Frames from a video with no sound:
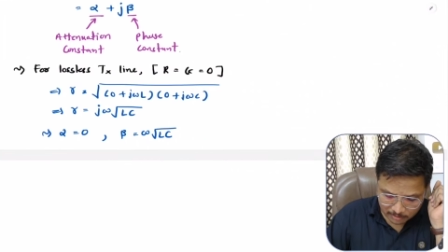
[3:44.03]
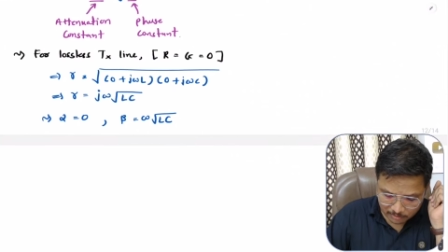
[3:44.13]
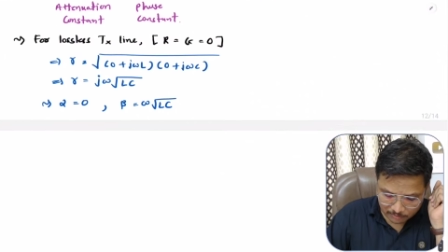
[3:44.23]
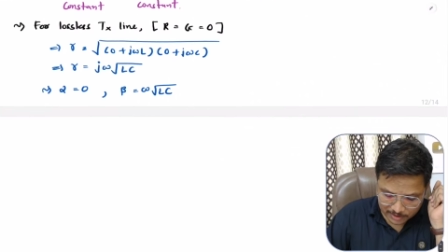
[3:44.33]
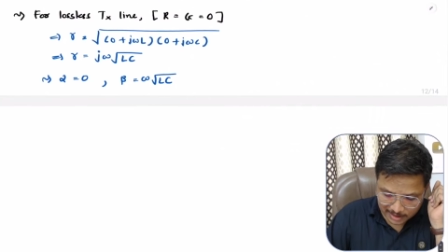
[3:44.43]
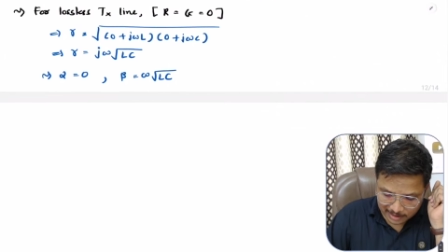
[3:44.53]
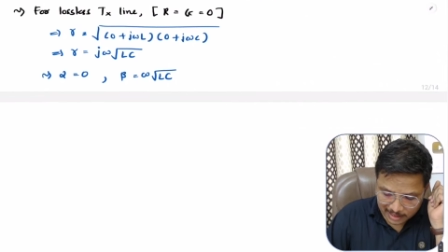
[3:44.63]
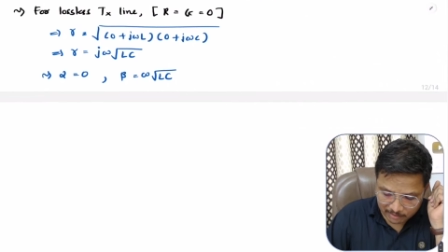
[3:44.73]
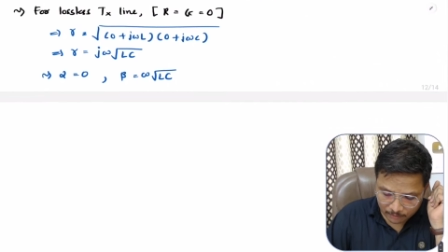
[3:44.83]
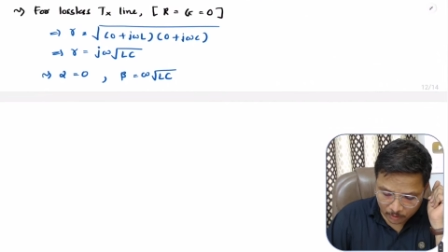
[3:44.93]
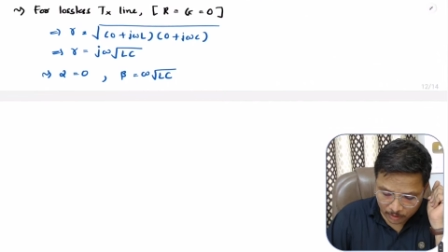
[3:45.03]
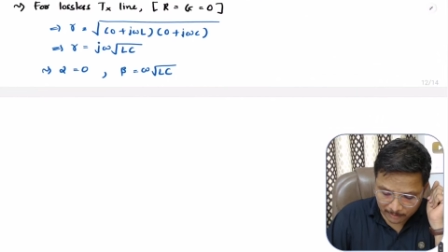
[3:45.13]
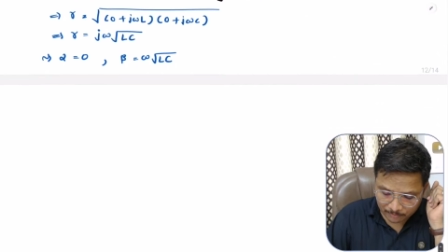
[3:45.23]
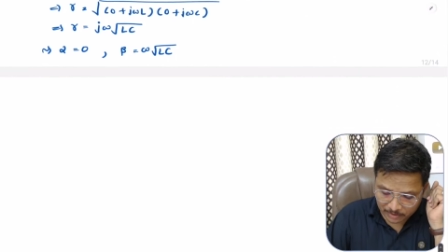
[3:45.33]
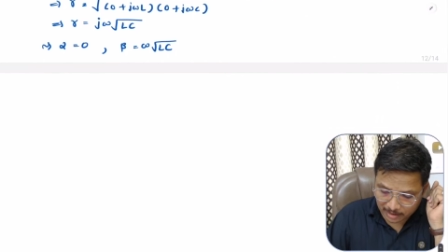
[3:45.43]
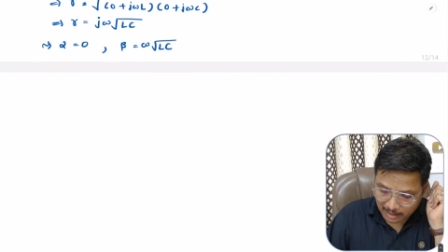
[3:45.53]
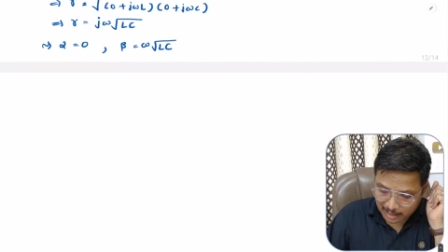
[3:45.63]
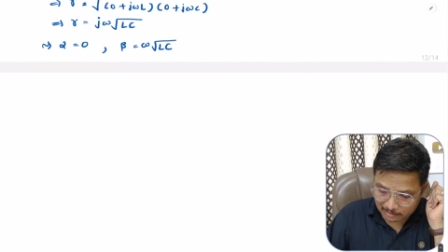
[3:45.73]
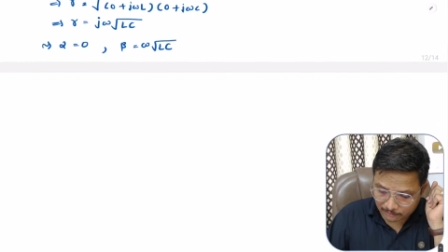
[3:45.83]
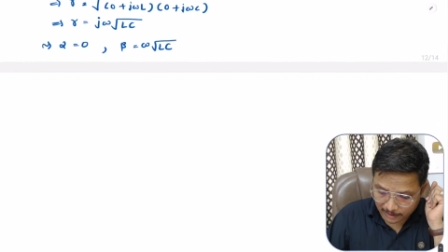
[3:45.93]
which are there for
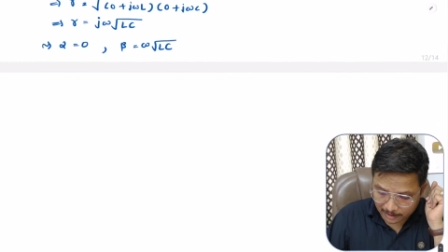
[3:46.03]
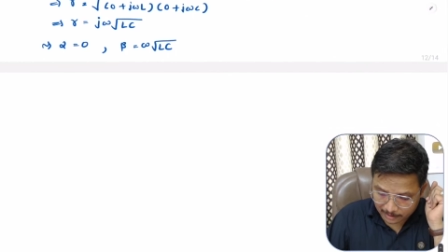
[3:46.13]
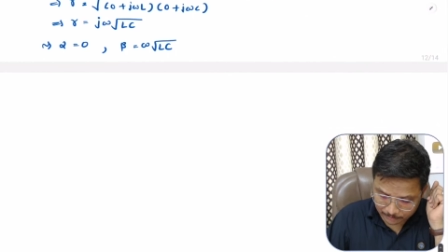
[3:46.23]
alpha